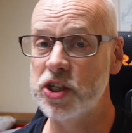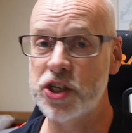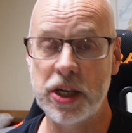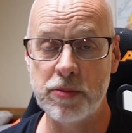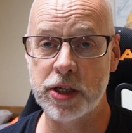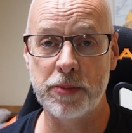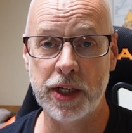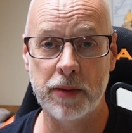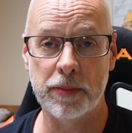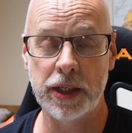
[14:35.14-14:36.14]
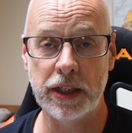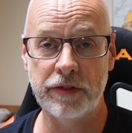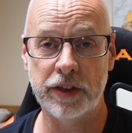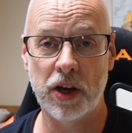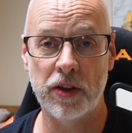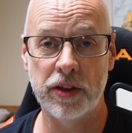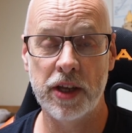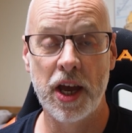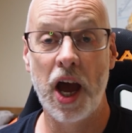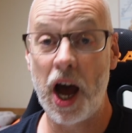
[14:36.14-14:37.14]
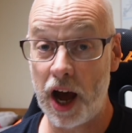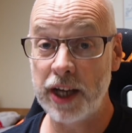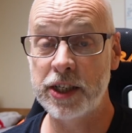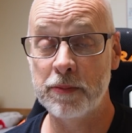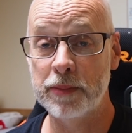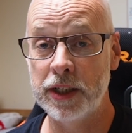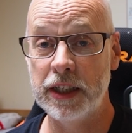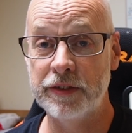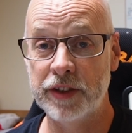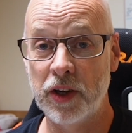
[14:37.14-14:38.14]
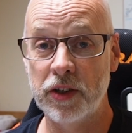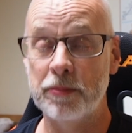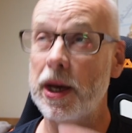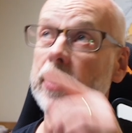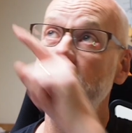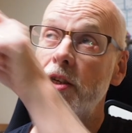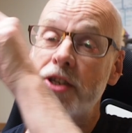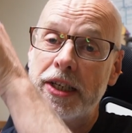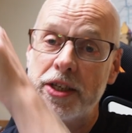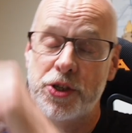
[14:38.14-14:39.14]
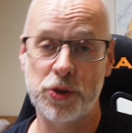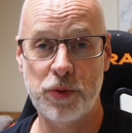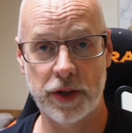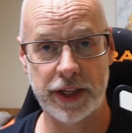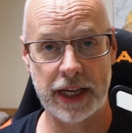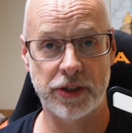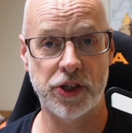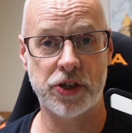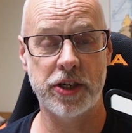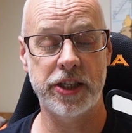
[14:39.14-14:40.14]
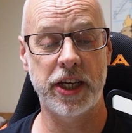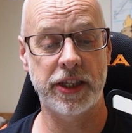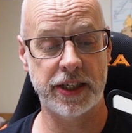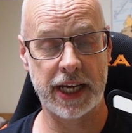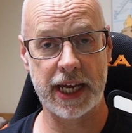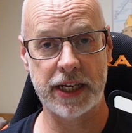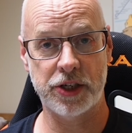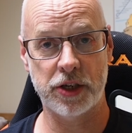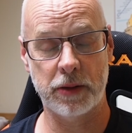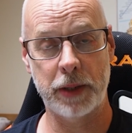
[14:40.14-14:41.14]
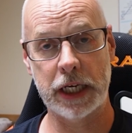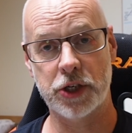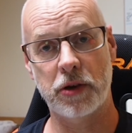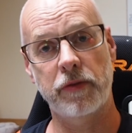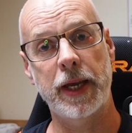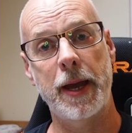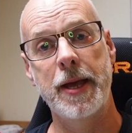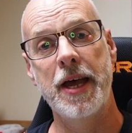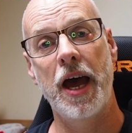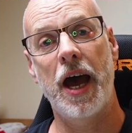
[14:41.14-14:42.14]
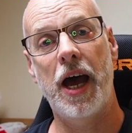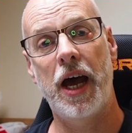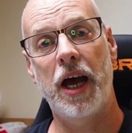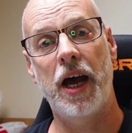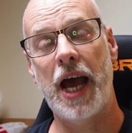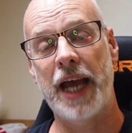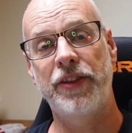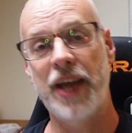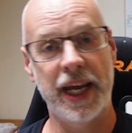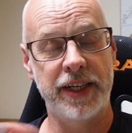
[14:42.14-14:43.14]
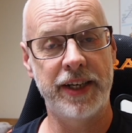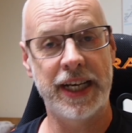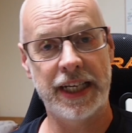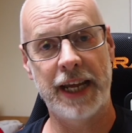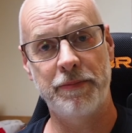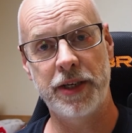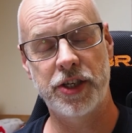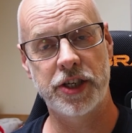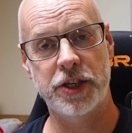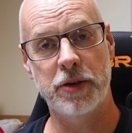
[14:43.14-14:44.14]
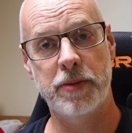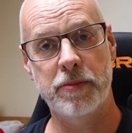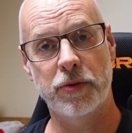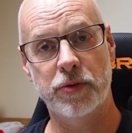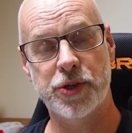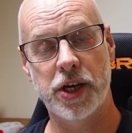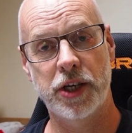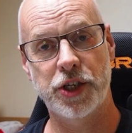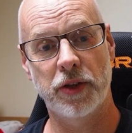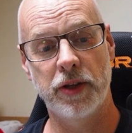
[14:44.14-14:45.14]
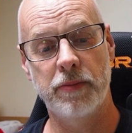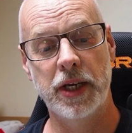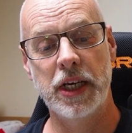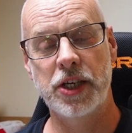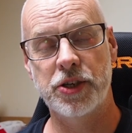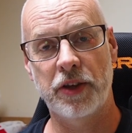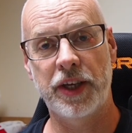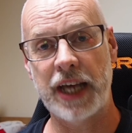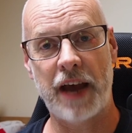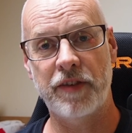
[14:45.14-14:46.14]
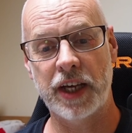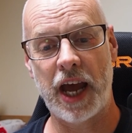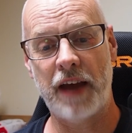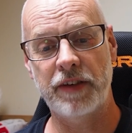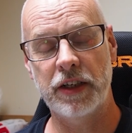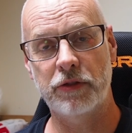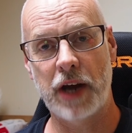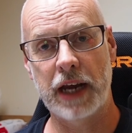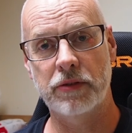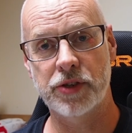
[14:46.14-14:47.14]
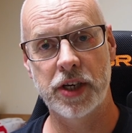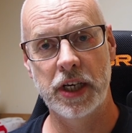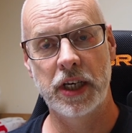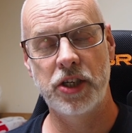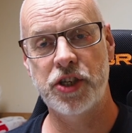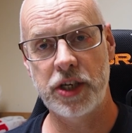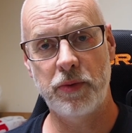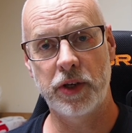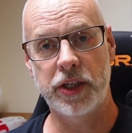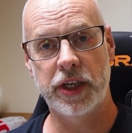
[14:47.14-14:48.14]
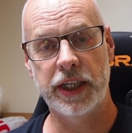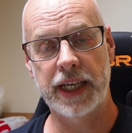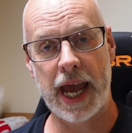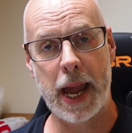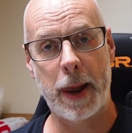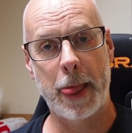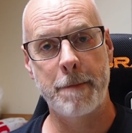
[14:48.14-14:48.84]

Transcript: seems to be completely forgotten. I'd completely forgotten about it until I saw one down the street the other day and took a picture of it, and then it led me to do a bit more research on them. So I think have a look round, see what you can get.